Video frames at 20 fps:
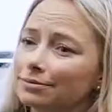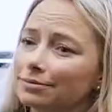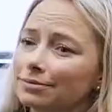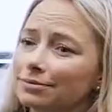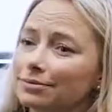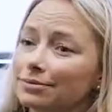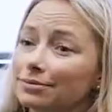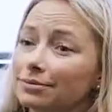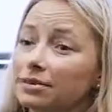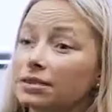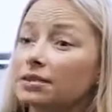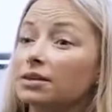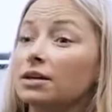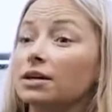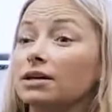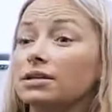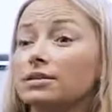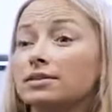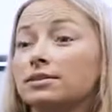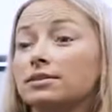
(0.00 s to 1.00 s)
the side, right?
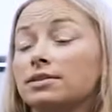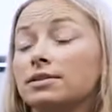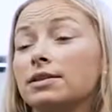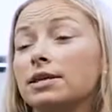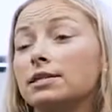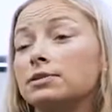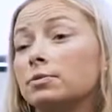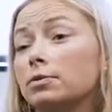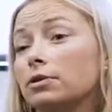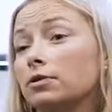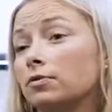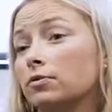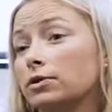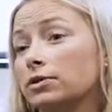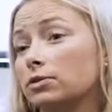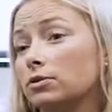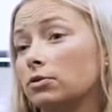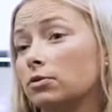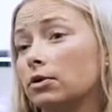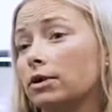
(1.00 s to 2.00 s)
Yes, and that's part of what's
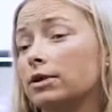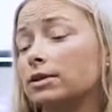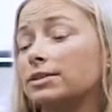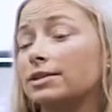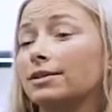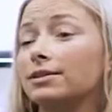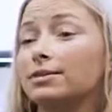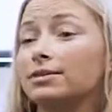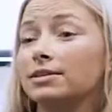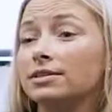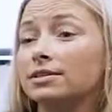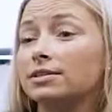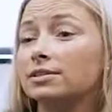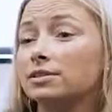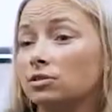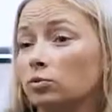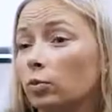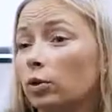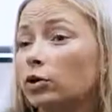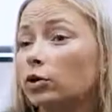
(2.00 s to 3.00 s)
so great is that this
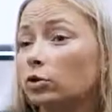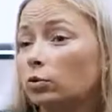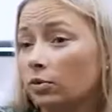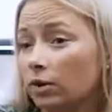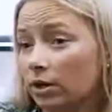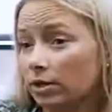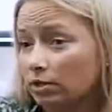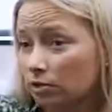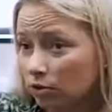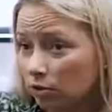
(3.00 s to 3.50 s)
is what you guys